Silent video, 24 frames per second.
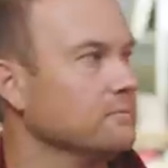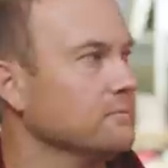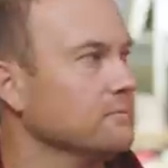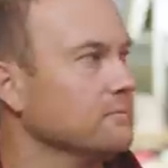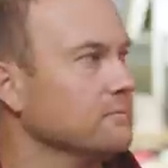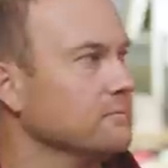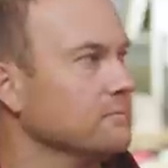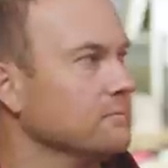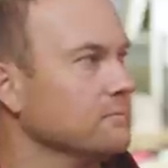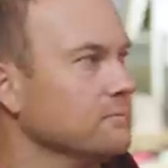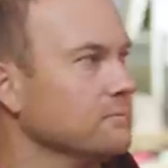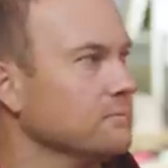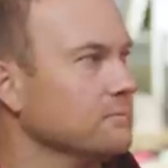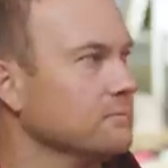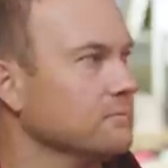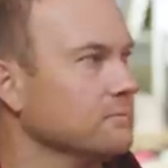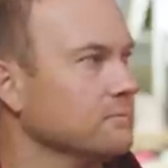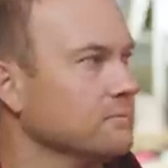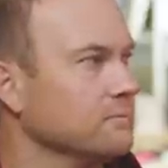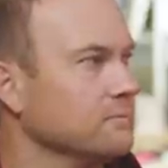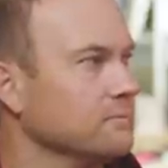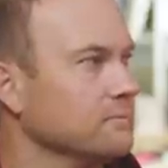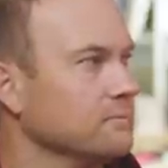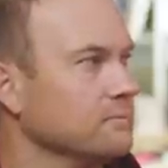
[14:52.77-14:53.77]

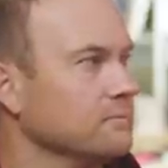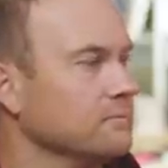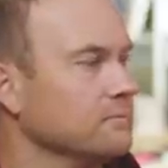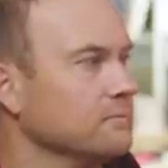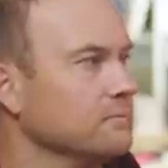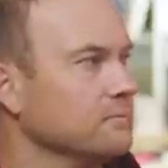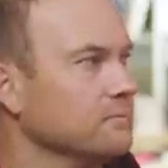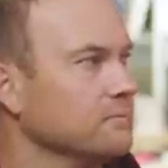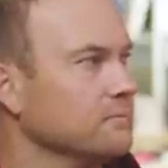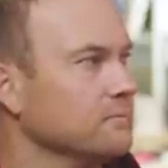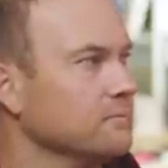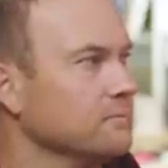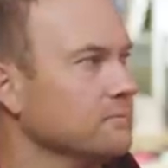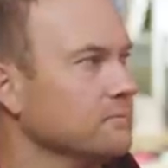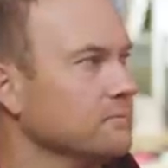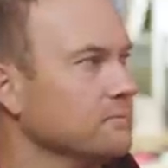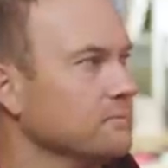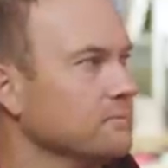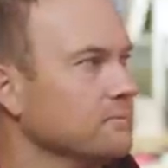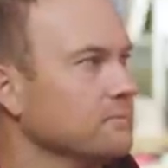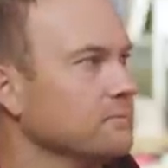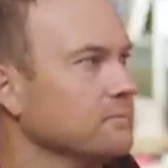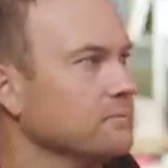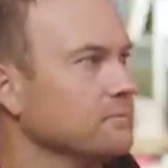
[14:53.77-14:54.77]

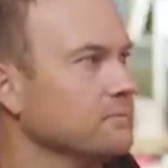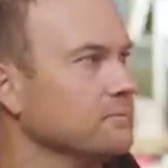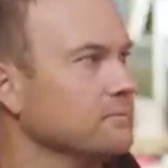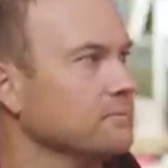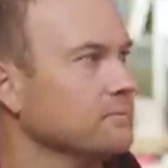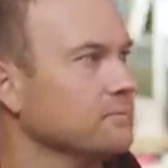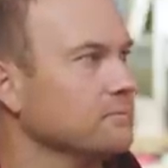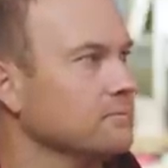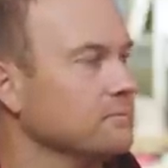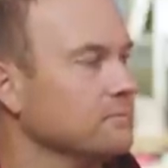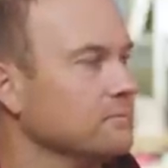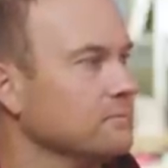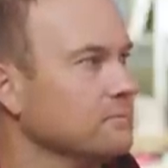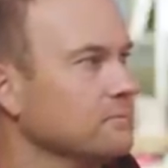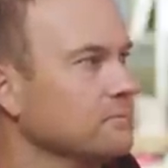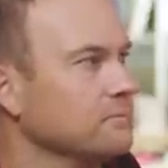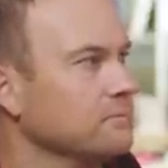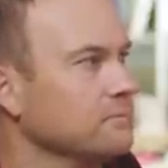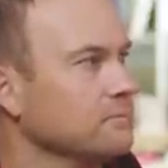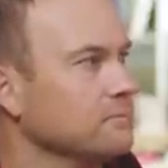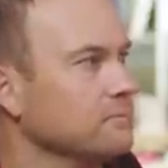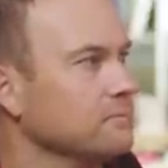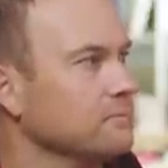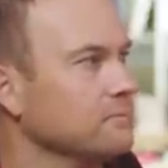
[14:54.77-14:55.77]

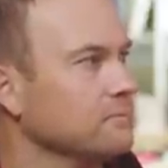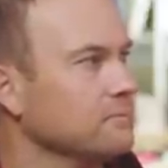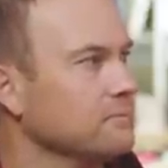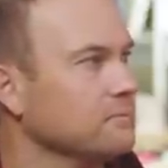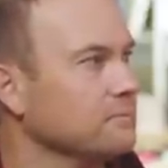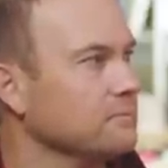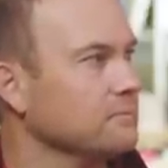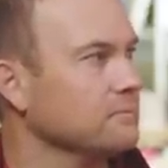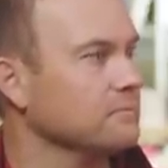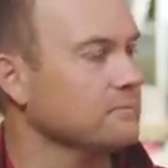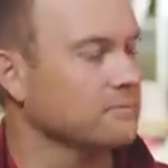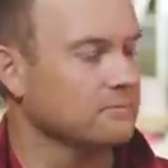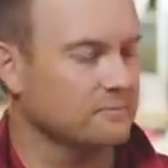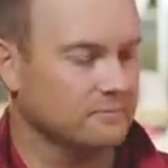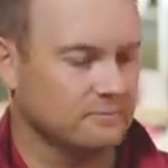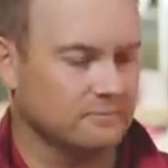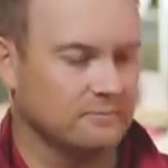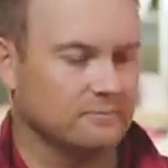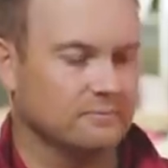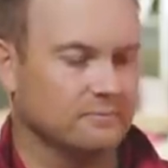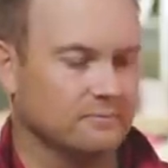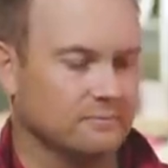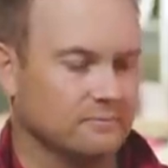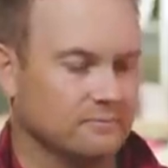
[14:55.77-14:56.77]

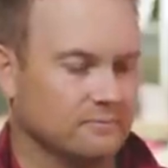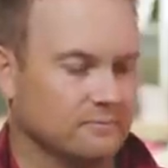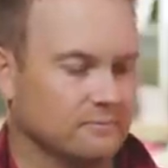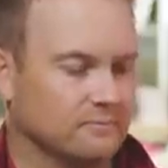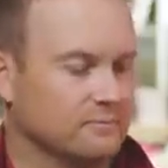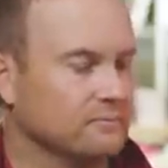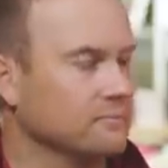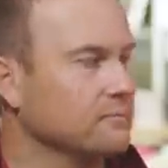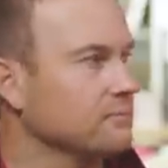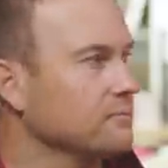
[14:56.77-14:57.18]
[no speech]